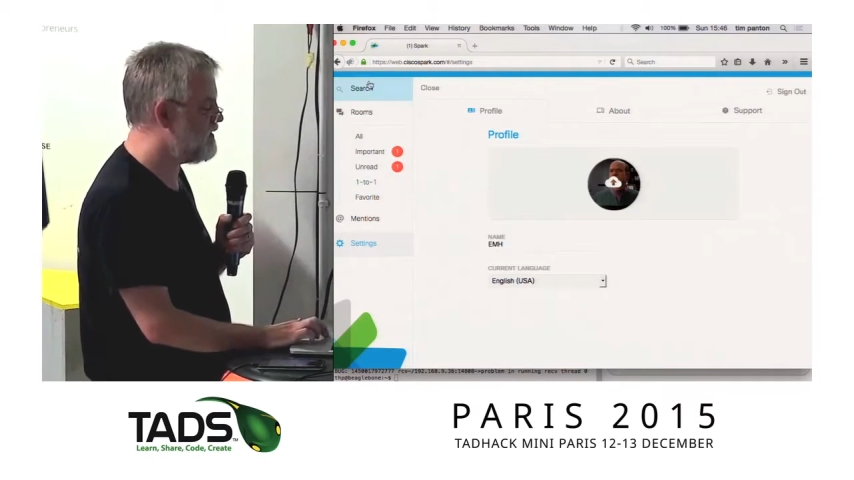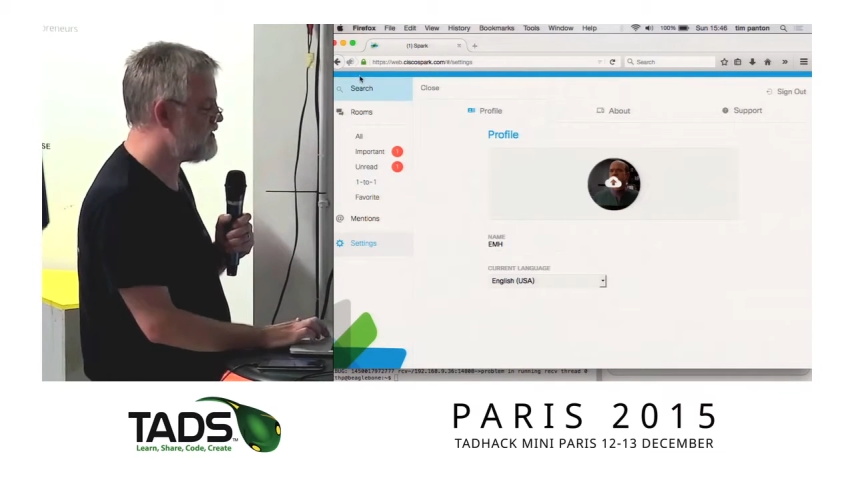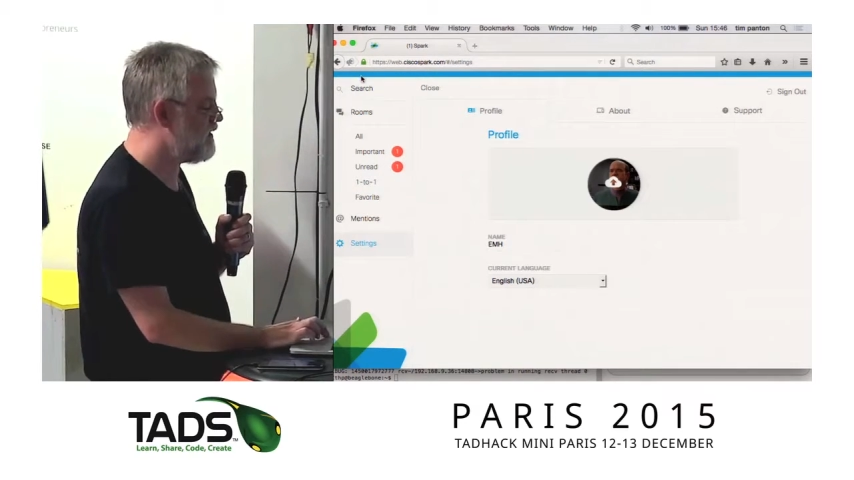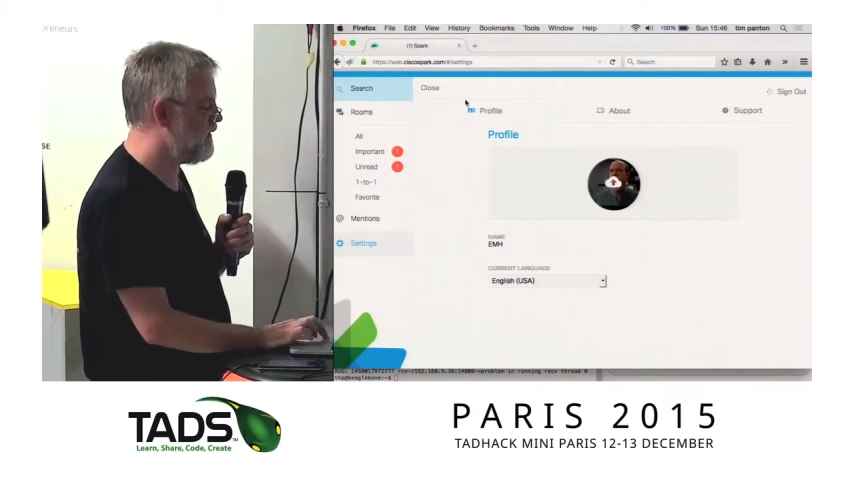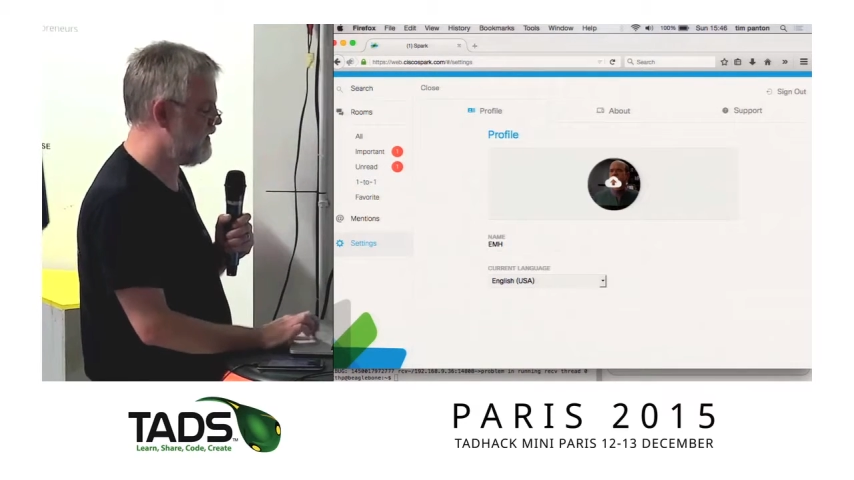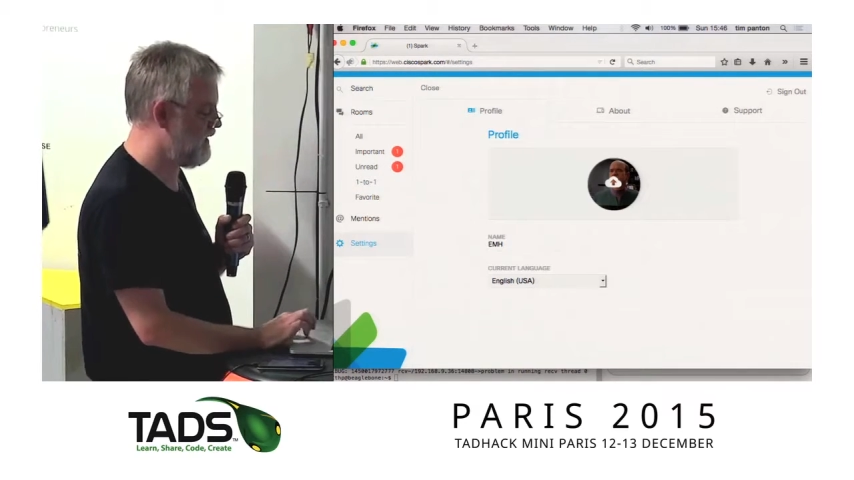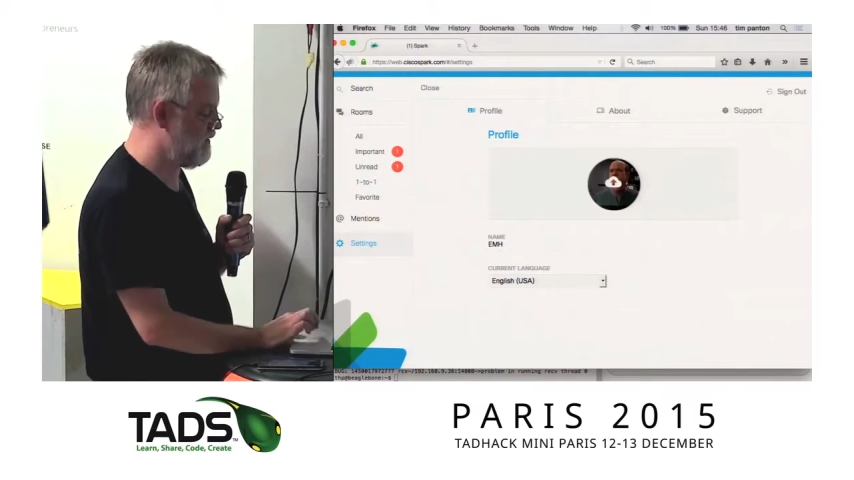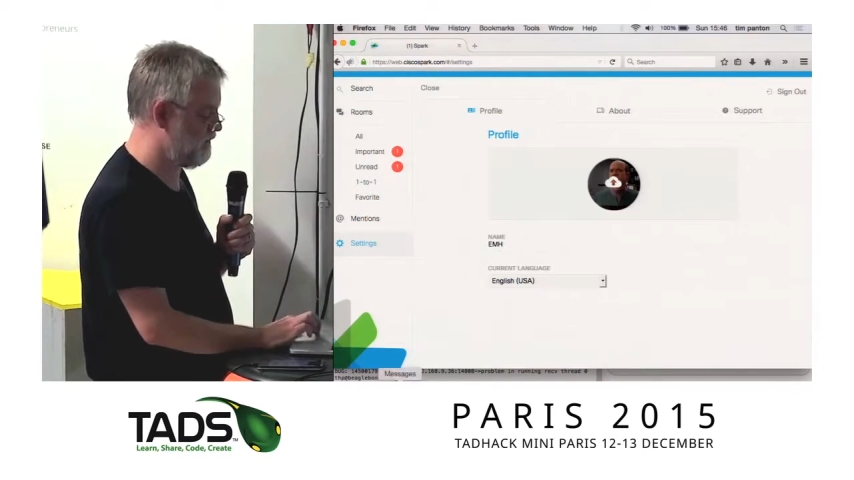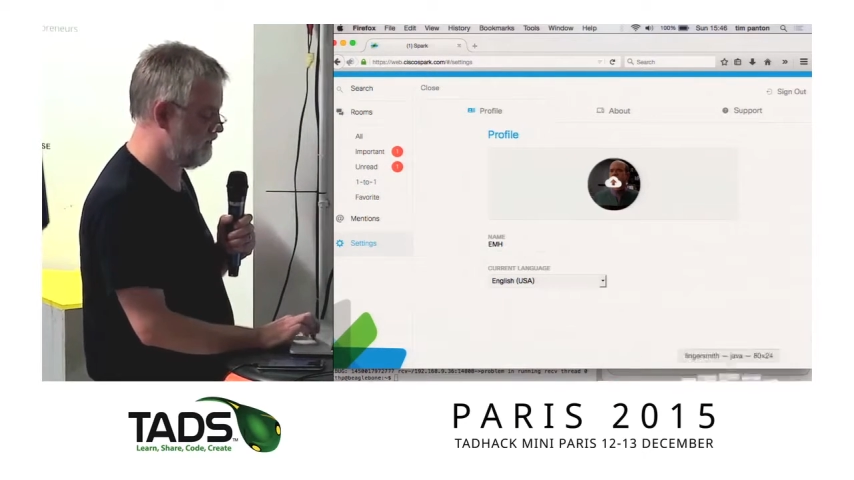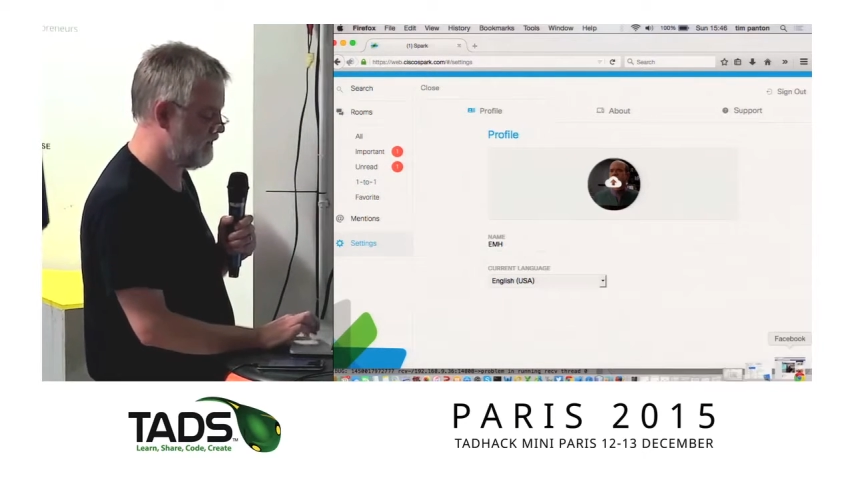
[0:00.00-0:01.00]

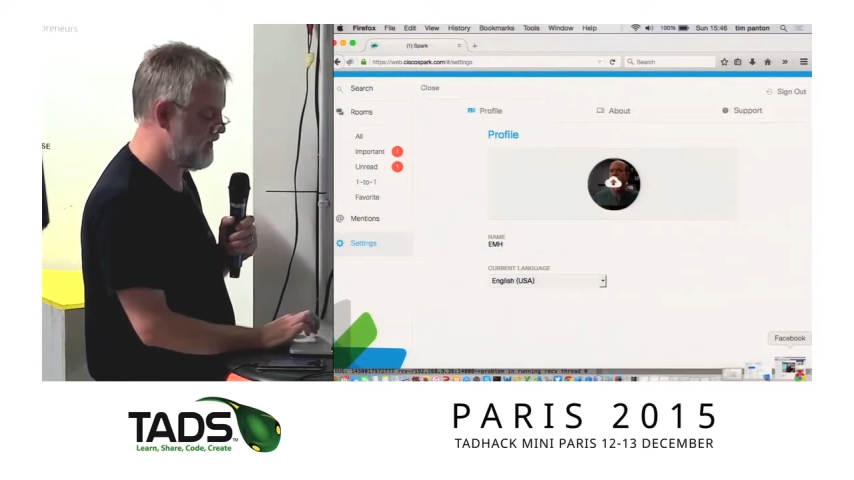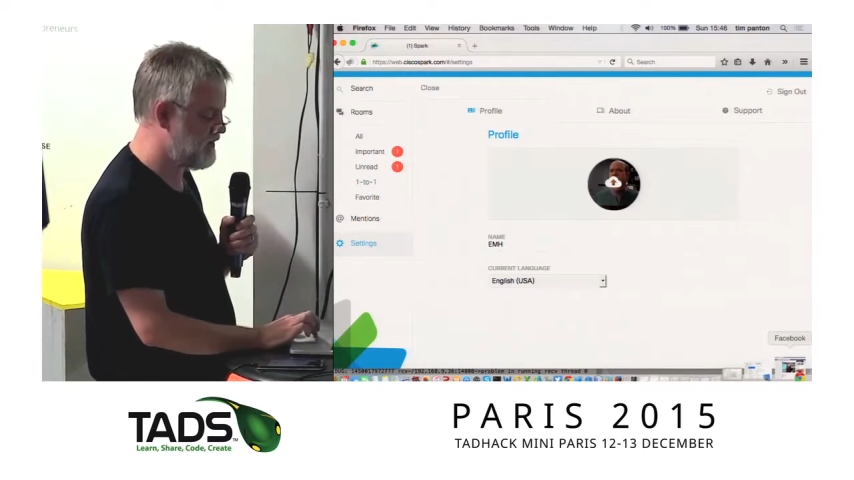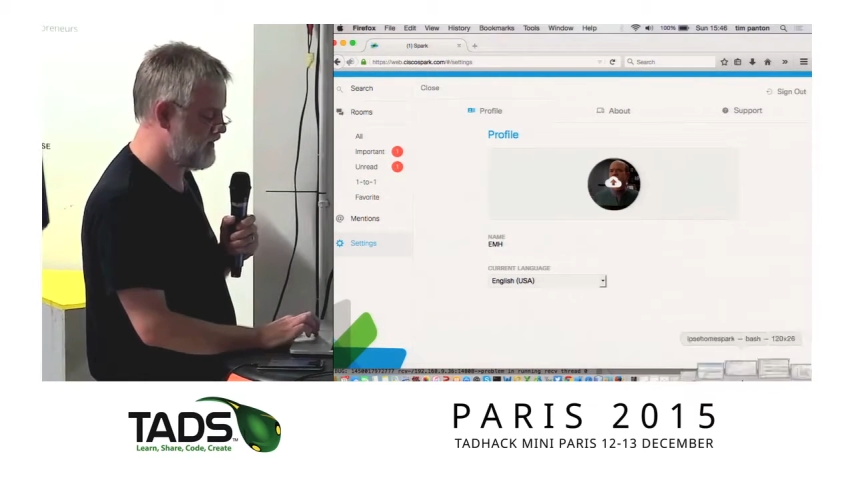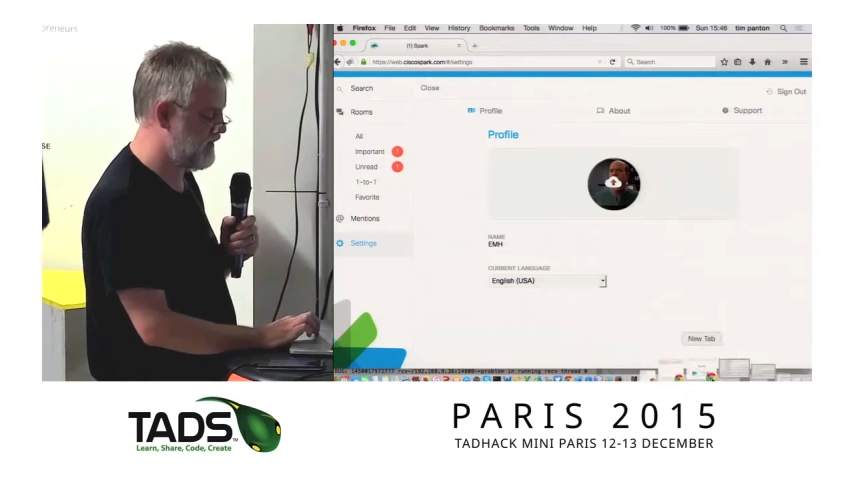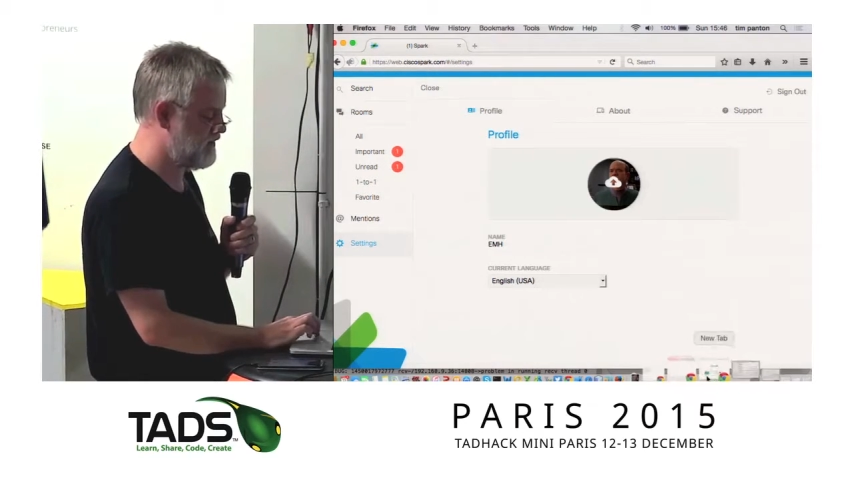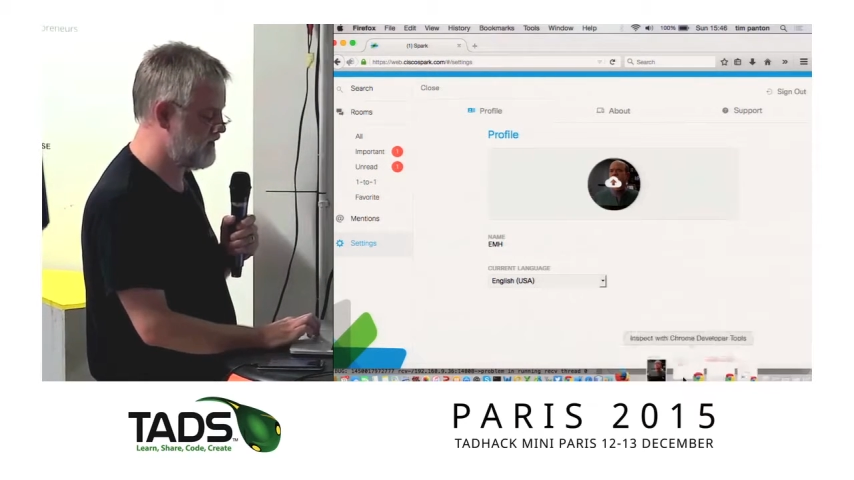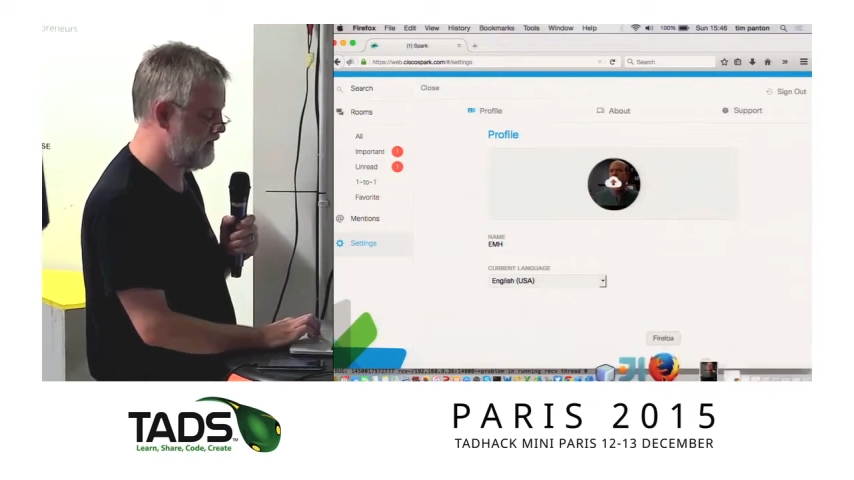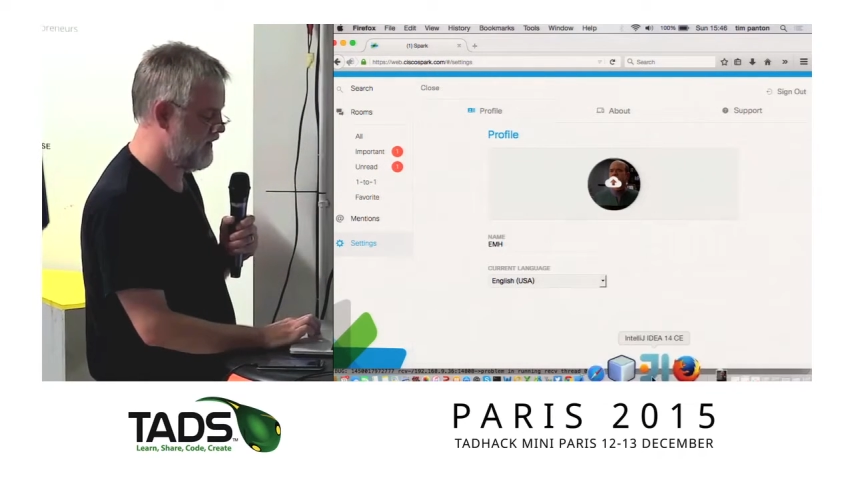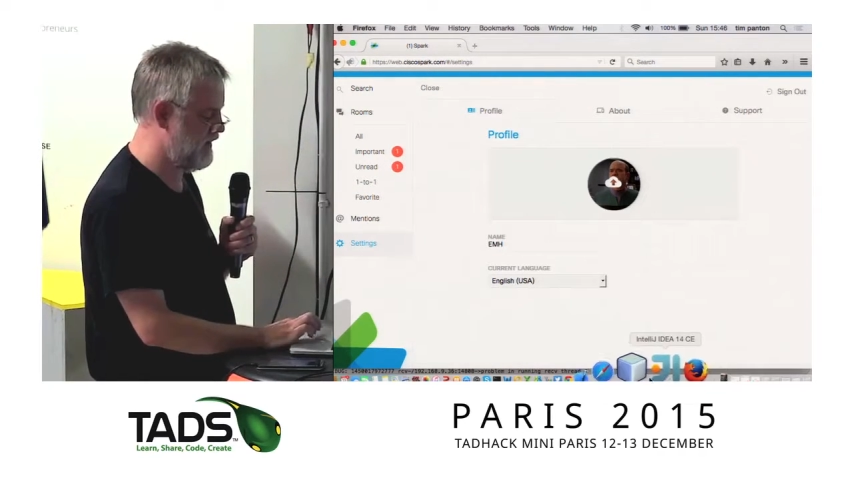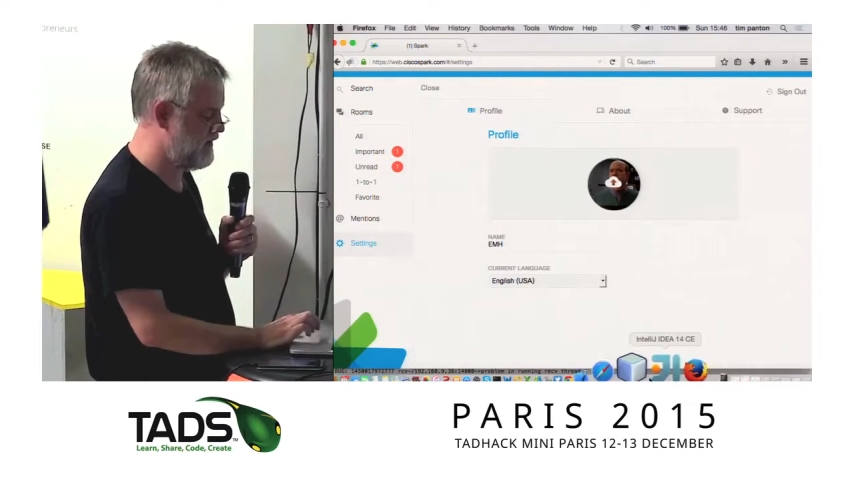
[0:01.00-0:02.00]
So let's get to the
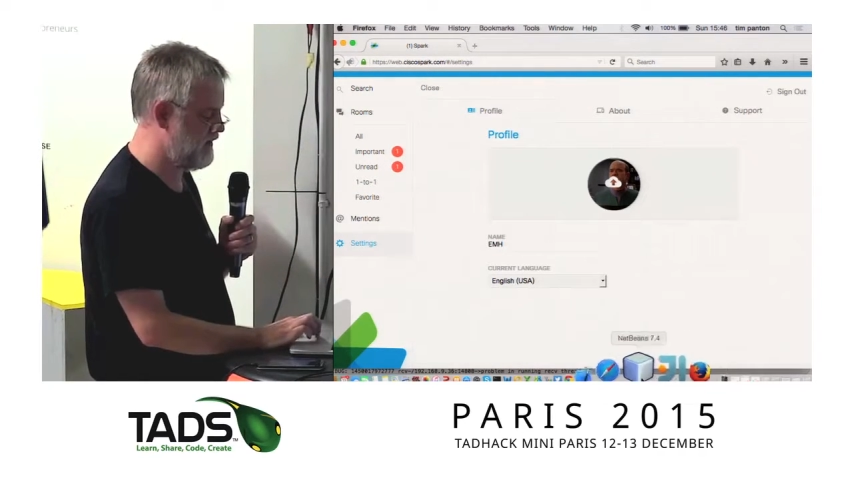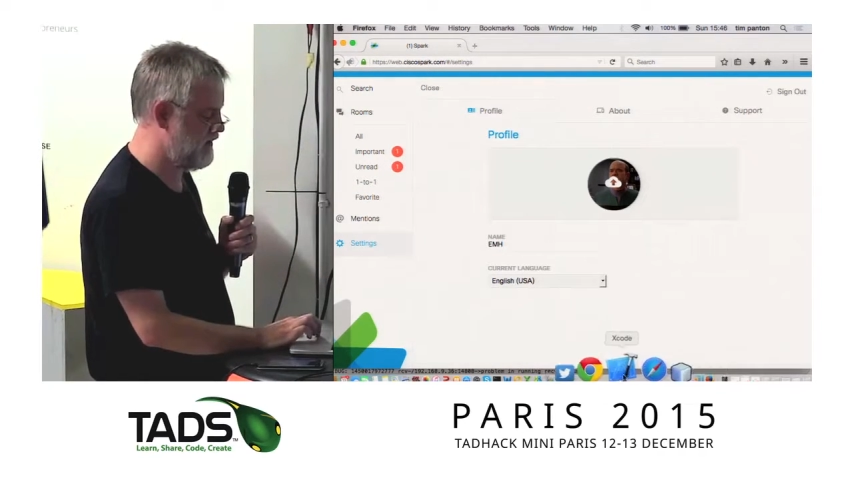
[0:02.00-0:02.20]
right.